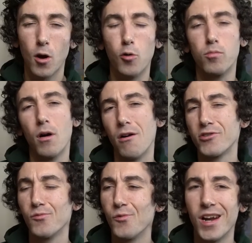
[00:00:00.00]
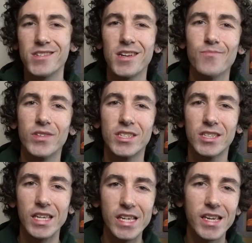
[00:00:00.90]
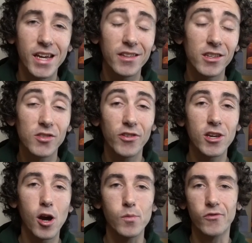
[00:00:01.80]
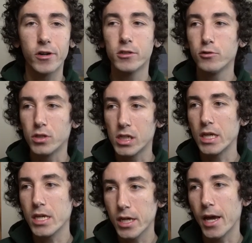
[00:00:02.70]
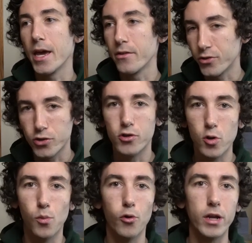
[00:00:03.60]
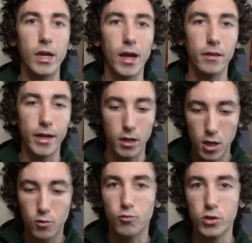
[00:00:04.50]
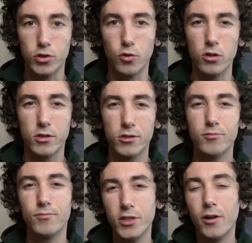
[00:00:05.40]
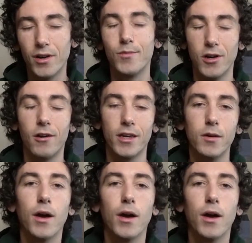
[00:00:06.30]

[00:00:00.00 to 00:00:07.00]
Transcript: Oh, also, when I say skiing in this video, I'm referring to skiing and snowboarding at like resorts. You, you know what I'm talking